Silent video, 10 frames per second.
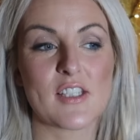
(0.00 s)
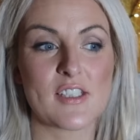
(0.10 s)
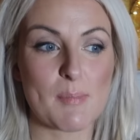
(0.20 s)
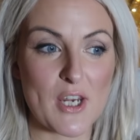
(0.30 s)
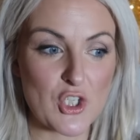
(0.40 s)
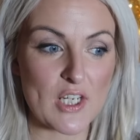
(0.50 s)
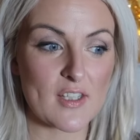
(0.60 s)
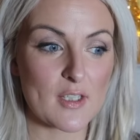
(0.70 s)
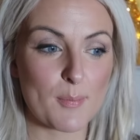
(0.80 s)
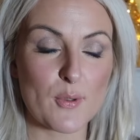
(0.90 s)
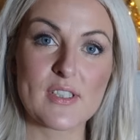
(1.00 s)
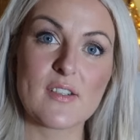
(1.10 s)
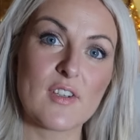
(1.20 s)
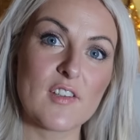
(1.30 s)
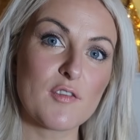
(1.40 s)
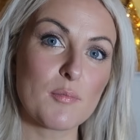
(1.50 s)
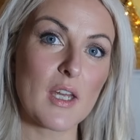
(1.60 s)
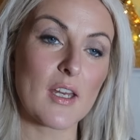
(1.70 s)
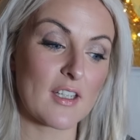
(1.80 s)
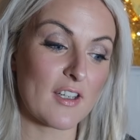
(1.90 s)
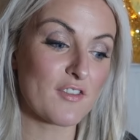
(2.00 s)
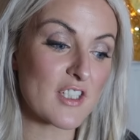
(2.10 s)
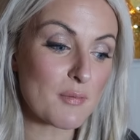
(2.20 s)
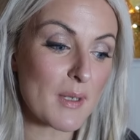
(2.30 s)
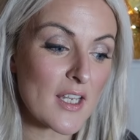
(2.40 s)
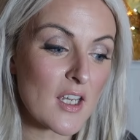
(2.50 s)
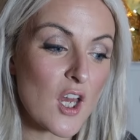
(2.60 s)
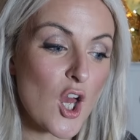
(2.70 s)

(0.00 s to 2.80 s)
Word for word: especially that the boys have gift, uh, gifted me,